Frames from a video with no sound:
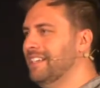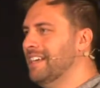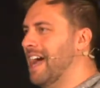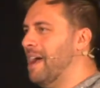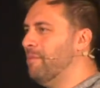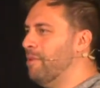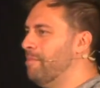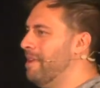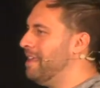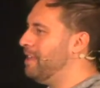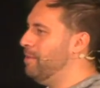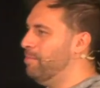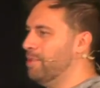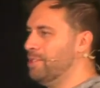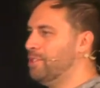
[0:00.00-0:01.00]
I won't make
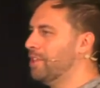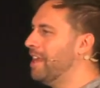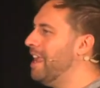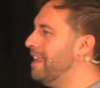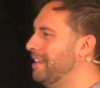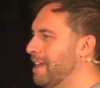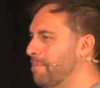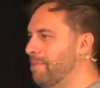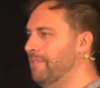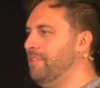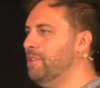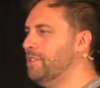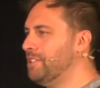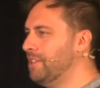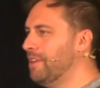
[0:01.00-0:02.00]
you put your hand up if
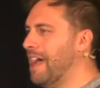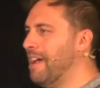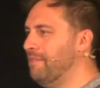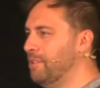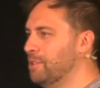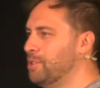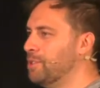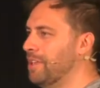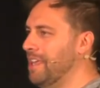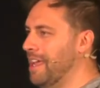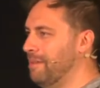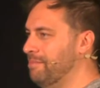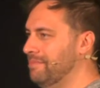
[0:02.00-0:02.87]
you still have your tree up.